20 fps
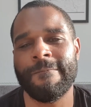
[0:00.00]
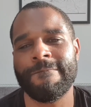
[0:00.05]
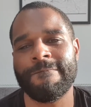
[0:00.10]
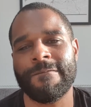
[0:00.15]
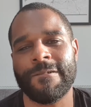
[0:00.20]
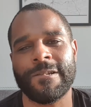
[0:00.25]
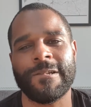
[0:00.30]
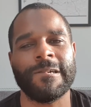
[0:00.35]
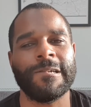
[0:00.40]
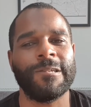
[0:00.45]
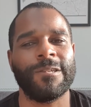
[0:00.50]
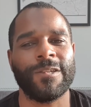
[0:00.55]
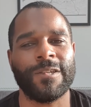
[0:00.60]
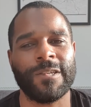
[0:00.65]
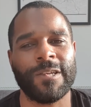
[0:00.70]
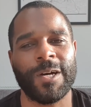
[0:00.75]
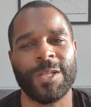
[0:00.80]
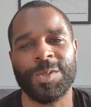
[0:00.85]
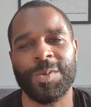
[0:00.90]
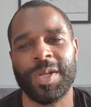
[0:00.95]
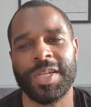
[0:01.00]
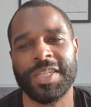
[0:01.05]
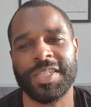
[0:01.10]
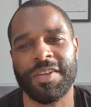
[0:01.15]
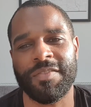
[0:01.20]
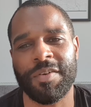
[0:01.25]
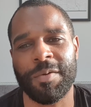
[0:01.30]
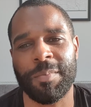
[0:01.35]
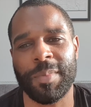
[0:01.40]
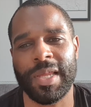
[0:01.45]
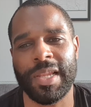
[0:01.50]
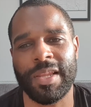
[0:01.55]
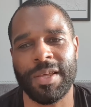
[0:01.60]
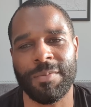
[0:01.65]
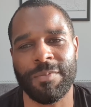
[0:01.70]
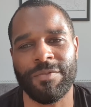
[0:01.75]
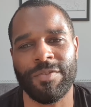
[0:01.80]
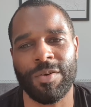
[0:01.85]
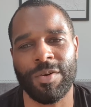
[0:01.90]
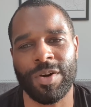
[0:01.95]
I know he's just got 27 million
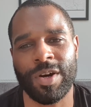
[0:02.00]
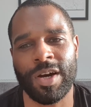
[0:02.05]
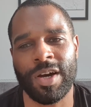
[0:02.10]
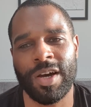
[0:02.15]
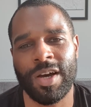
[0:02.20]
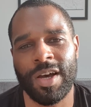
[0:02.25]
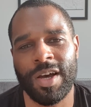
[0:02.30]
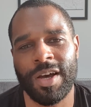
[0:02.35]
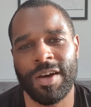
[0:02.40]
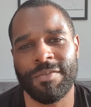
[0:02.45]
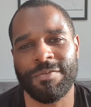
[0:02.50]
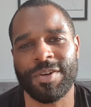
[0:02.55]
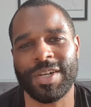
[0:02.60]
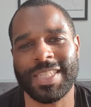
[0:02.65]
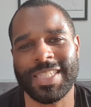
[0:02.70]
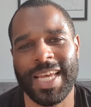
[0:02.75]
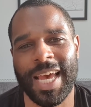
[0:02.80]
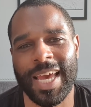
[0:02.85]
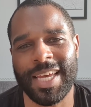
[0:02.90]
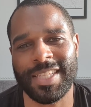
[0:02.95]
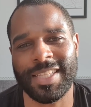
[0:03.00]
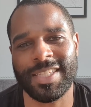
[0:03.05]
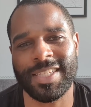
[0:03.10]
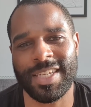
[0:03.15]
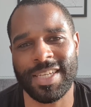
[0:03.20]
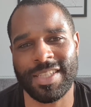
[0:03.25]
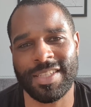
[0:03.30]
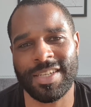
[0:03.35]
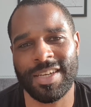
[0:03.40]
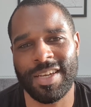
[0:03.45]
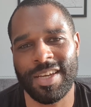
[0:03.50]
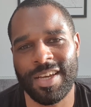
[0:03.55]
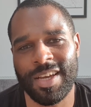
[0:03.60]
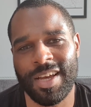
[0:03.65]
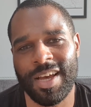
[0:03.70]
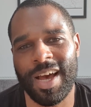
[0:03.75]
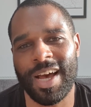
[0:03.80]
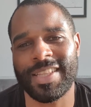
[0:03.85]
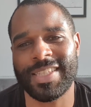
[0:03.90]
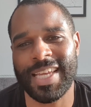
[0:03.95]
for a, for a tainted,
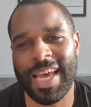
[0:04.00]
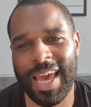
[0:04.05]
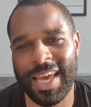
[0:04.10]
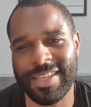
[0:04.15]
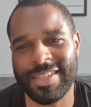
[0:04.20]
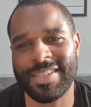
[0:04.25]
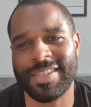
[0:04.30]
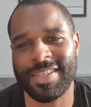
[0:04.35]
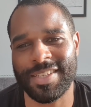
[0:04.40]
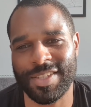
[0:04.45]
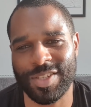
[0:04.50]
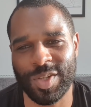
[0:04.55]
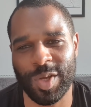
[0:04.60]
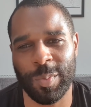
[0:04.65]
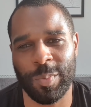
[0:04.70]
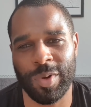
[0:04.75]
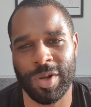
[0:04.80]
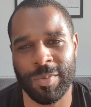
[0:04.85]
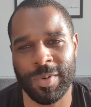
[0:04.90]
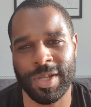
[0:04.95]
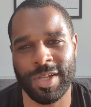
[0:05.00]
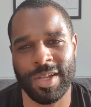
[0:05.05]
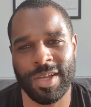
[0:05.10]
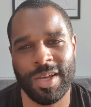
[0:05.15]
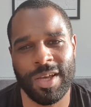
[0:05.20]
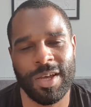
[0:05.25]
a tainted supplement.